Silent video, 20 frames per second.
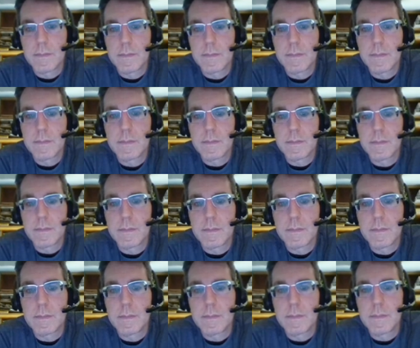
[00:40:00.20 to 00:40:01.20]

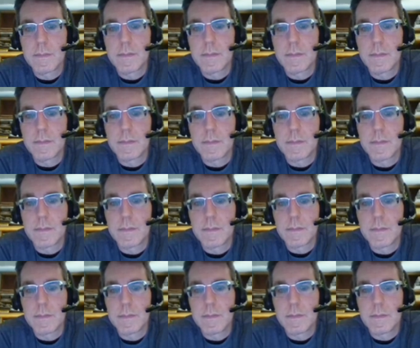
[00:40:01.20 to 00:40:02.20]

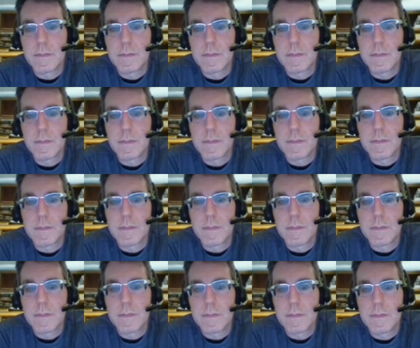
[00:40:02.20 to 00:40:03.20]

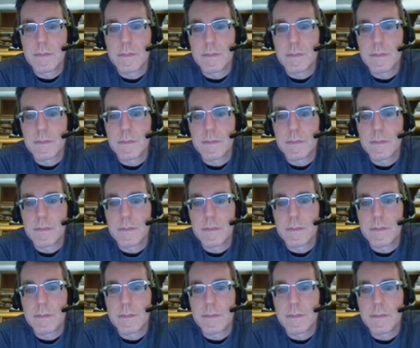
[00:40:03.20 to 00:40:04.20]

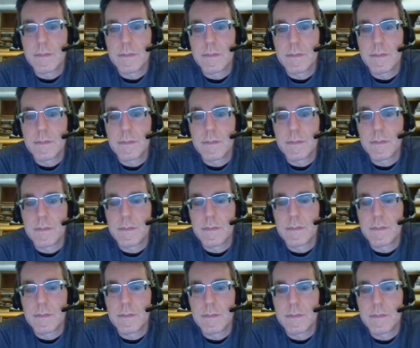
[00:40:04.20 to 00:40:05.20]

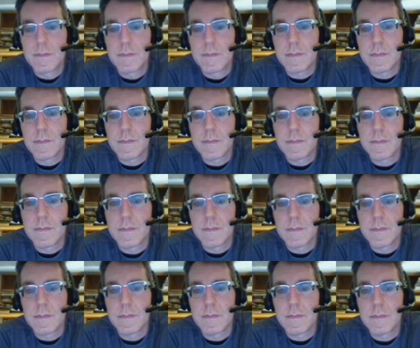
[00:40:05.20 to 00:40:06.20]

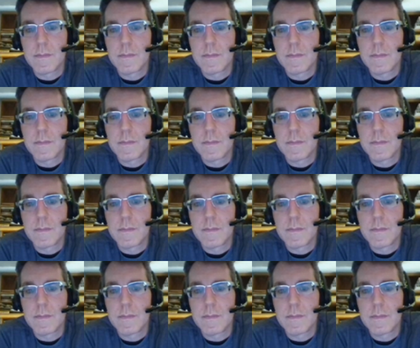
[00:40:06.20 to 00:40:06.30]
No words are spoken by the person on screen.